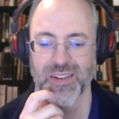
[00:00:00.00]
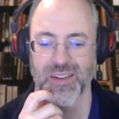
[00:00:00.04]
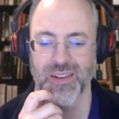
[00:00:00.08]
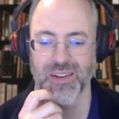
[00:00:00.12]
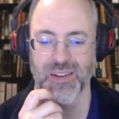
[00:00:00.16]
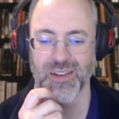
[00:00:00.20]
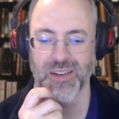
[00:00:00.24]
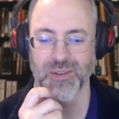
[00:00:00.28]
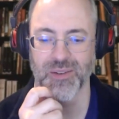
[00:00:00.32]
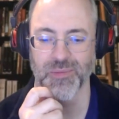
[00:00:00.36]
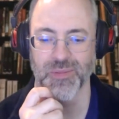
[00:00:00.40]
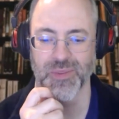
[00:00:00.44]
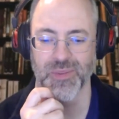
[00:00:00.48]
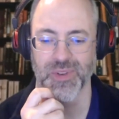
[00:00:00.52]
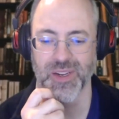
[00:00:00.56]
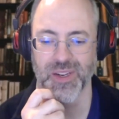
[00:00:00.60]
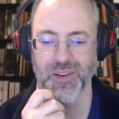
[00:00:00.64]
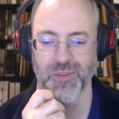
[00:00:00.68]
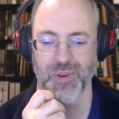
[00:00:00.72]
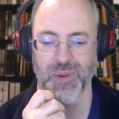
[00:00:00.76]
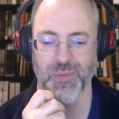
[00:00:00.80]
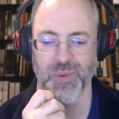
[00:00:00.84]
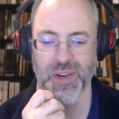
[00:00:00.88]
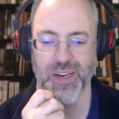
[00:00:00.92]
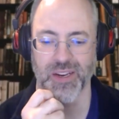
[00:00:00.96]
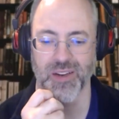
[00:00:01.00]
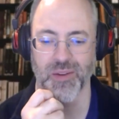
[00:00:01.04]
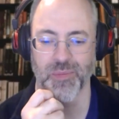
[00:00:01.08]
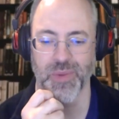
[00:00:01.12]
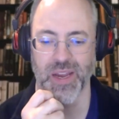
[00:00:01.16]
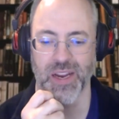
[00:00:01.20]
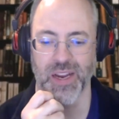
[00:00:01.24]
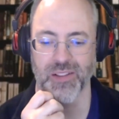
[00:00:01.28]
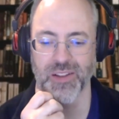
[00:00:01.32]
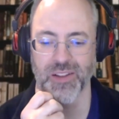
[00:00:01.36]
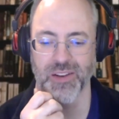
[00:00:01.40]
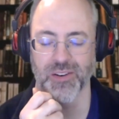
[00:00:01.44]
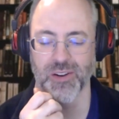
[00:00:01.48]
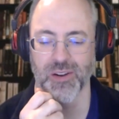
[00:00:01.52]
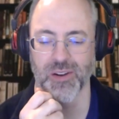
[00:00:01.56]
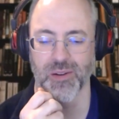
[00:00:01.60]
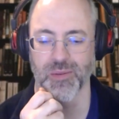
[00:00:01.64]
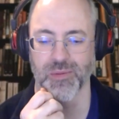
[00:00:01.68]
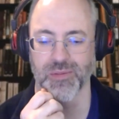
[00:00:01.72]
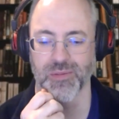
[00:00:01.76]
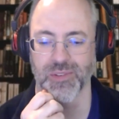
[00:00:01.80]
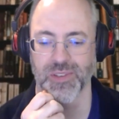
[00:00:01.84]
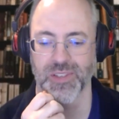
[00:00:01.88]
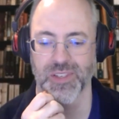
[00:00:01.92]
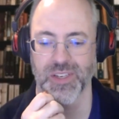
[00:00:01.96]
And we might come back later
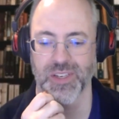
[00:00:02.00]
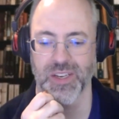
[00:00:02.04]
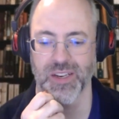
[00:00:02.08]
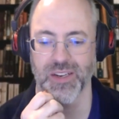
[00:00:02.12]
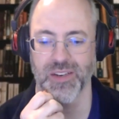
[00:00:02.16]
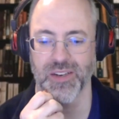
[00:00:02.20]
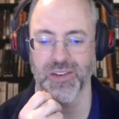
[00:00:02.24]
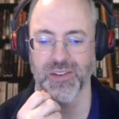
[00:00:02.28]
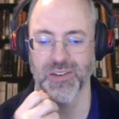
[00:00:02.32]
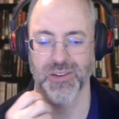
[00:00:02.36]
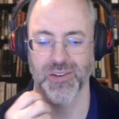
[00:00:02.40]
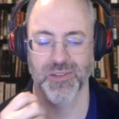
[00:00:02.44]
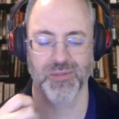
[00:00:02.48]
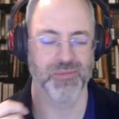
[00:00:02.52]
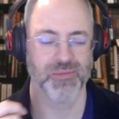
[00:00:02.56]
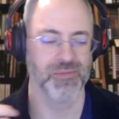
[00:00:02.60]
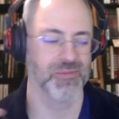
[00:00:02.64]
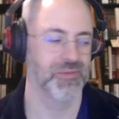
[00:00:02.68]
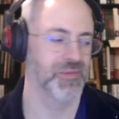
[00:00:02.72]
on and say, you know,